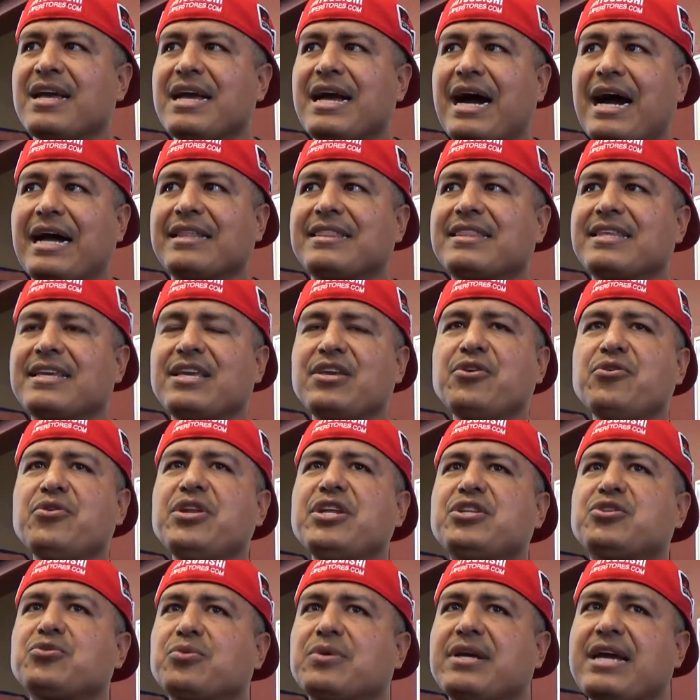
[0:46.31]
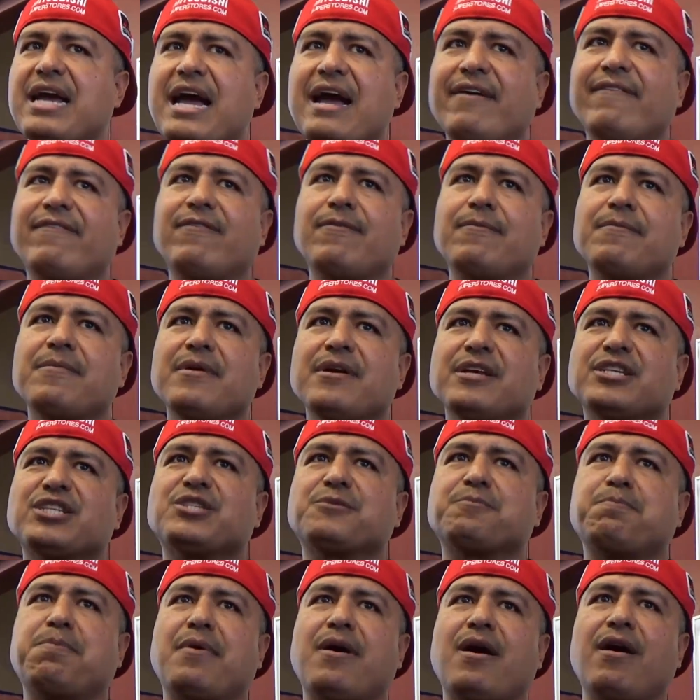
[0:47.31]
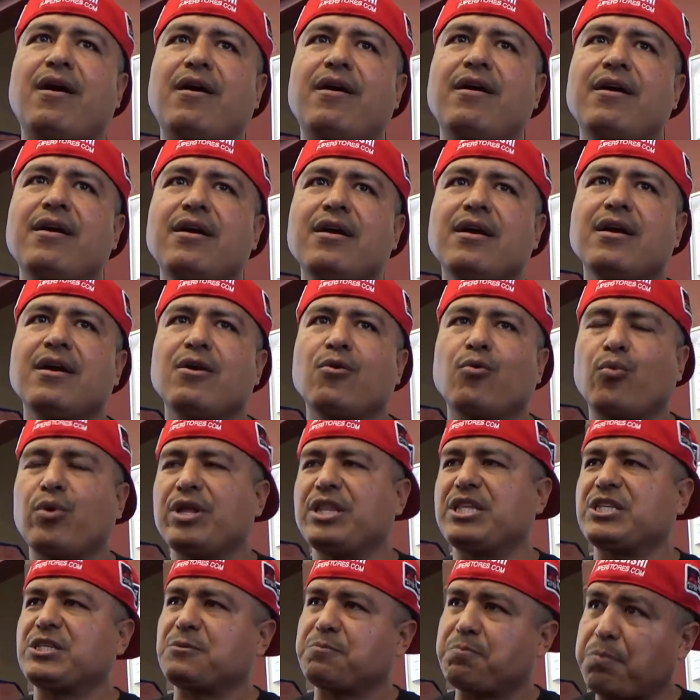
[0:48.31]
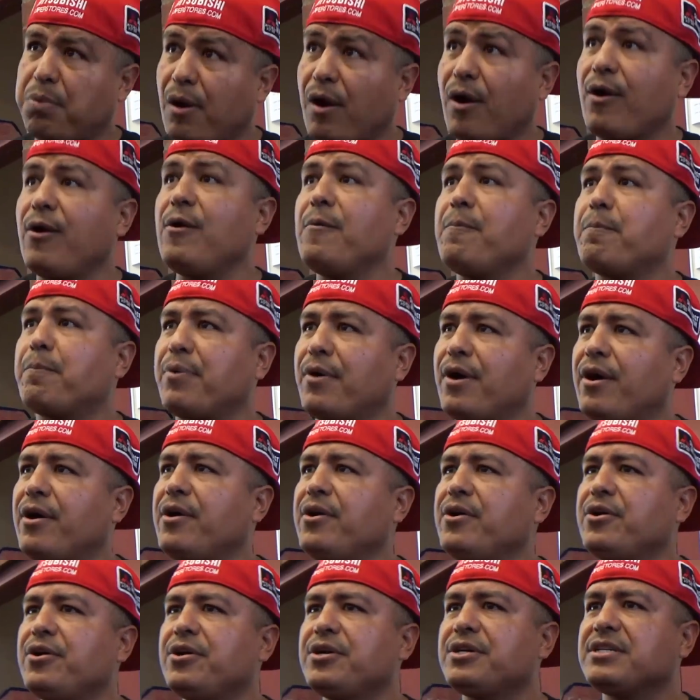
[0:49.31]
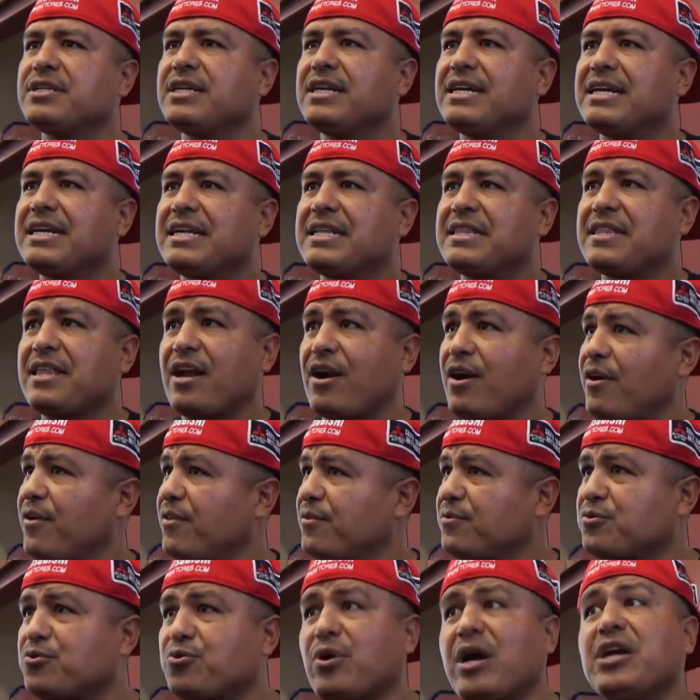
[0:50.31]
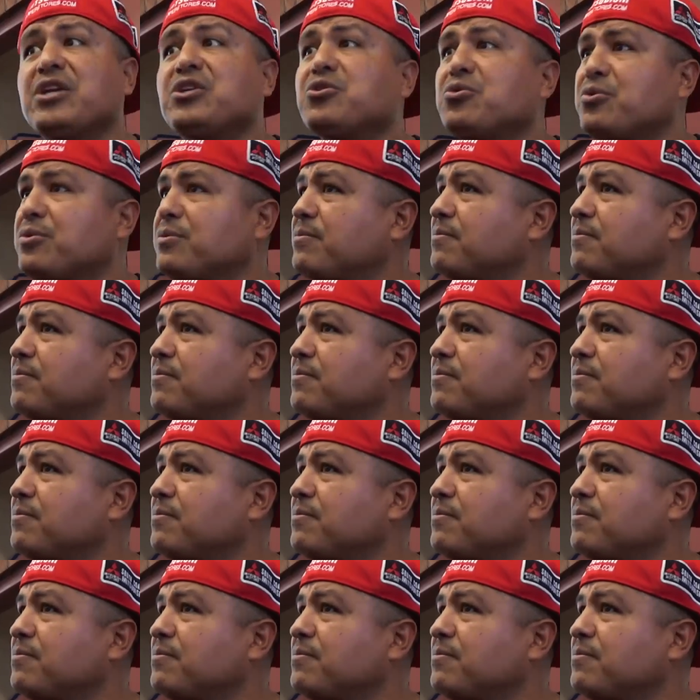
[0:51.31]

I think you need to have him spar with sparring partners that are trying to